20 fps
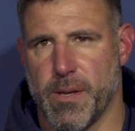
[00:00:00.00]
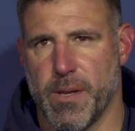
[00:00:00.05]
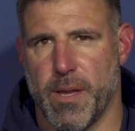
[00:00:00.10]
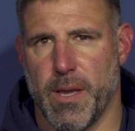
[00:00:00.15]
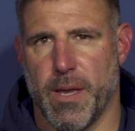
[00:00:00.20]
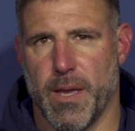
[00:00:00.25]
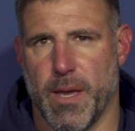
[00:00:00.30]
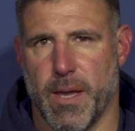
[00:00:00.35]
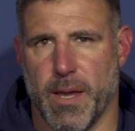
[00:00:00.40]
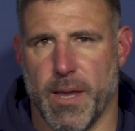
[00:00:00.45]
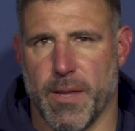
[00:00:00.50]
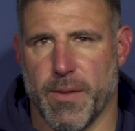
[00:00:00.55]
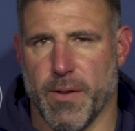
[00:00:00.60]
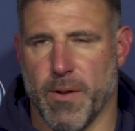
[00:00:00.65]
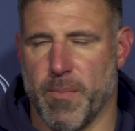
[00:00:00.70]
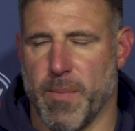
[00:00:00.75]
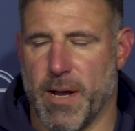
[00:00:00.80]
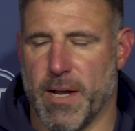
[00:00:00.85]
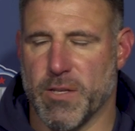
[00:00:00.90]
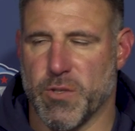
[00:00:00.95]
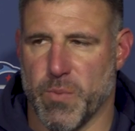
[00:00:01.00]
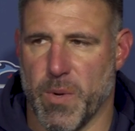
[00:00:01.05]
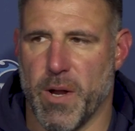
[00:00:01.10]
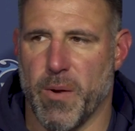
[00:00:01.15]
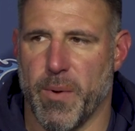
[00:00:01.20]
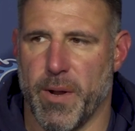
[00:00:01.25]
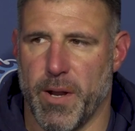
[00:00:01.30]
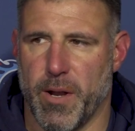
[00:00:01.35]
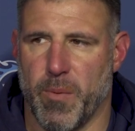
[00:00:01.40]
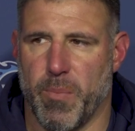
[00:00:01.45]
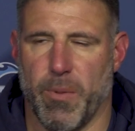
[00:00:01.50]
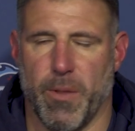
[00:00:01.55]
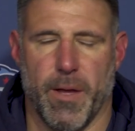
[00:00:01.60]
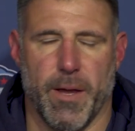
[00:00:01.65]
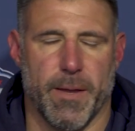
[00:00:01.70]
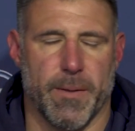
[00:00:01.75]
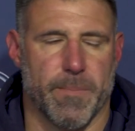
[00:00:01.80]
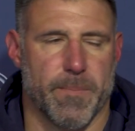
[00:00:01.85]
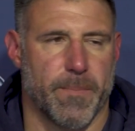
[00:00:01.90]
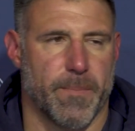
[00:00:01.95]
and, and get their minds right, ready to
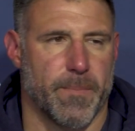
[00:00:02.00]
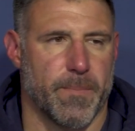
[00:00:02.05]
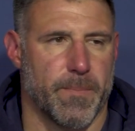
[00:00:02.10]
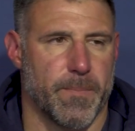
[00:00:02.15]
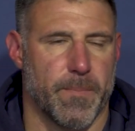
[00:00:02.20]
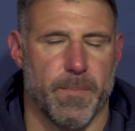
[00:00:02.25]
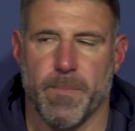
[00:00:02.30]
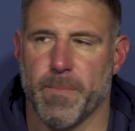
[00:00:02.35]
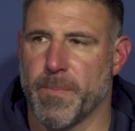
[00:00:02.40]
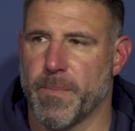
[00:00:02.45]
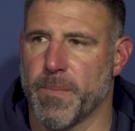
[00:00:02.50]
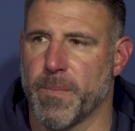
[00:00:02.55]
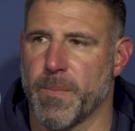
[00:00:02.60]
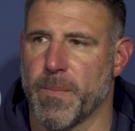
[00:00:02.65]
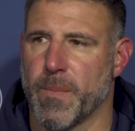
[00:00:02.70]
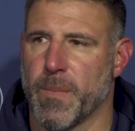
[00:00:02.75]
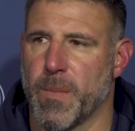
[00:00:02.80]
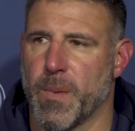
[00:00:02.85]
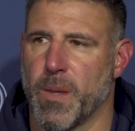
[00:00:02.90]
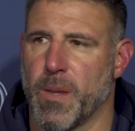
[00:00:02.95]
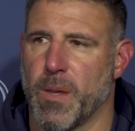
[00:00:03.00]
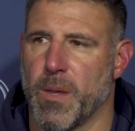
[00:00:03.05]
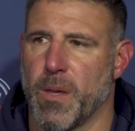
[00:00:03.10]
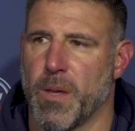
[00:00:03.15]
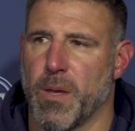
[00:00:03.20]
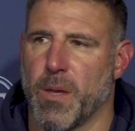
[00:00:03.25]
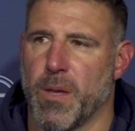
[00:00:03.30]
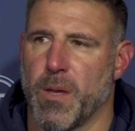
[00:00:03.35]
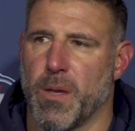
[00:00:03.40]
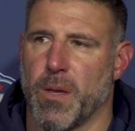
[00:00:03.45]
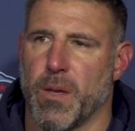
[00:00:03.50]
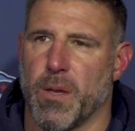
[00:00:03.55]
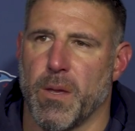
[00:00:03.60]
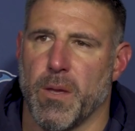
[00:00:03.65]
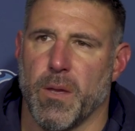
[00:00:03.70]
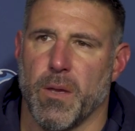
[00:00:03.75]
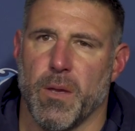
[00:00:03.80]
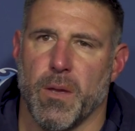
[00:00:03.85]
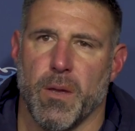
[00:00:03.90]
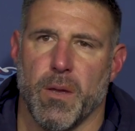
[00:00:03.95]
play. So you release them from a hotel at a given
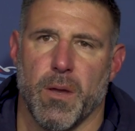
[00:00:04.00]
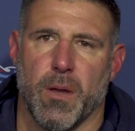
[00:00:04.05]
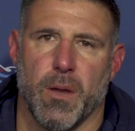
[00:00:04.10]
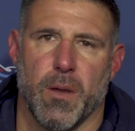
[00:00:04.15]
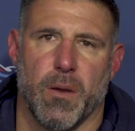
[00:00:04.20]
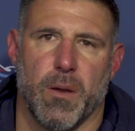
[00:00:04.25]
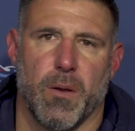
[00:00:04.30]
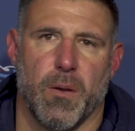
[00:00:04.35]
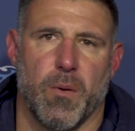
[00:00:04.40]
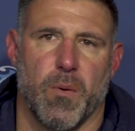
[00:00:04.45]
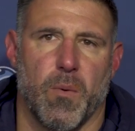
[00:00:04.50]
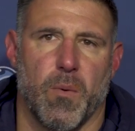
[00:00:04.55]
time, and then.